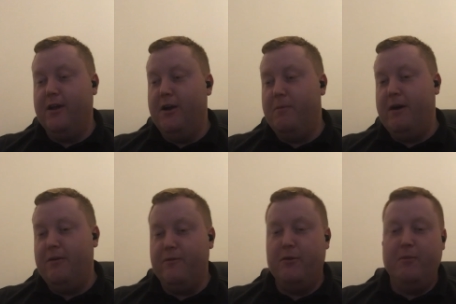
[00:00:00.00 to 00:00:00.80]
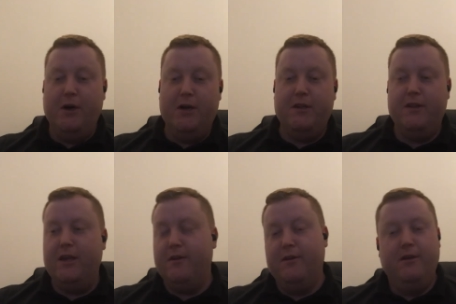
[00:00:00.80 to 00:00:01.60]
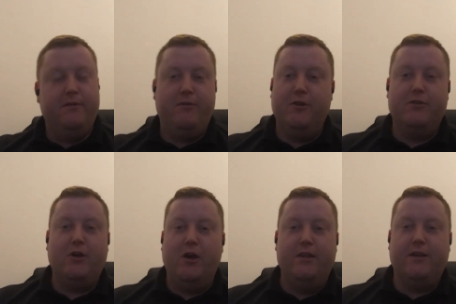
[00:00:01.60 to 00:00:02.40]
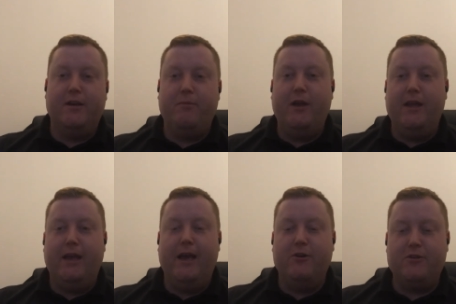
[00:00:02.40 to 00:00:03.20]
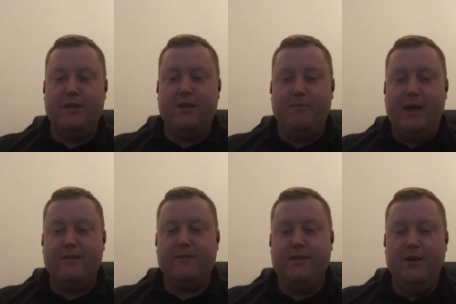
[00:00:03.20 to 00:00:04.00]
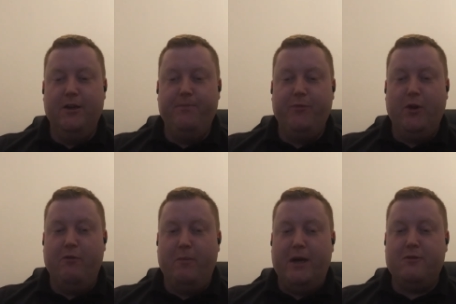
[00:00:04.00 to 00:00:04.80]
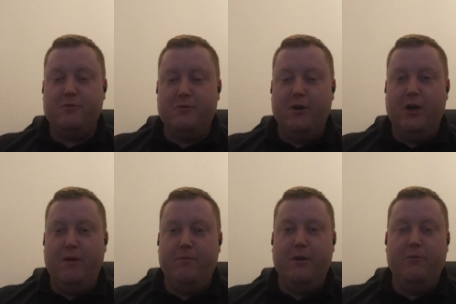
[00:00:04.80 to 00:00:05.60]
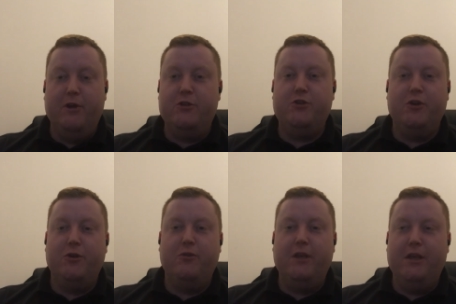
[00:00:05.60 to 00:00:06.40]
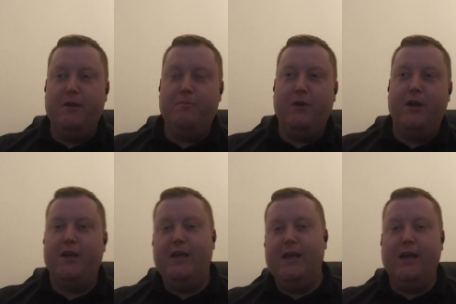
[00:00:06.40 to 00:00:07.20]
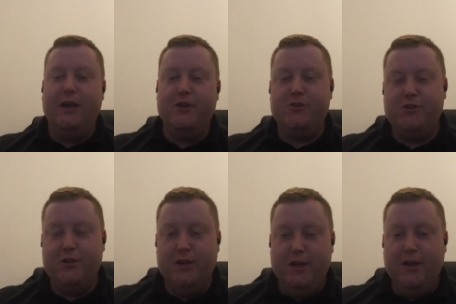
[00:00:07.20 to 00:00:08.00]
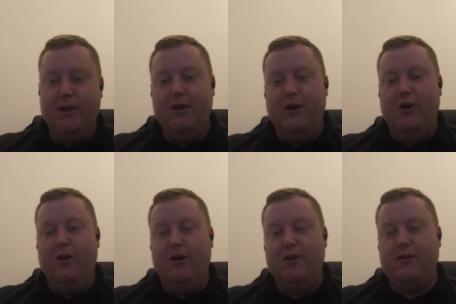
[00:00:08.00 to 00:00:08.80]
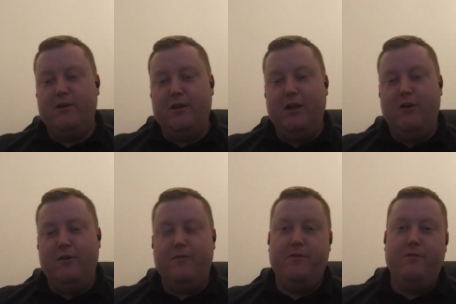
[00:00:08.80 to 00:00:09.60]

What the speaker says: get up out of the mud, and then it's a complete chaotic mess of a battle in which the plucky English kill off,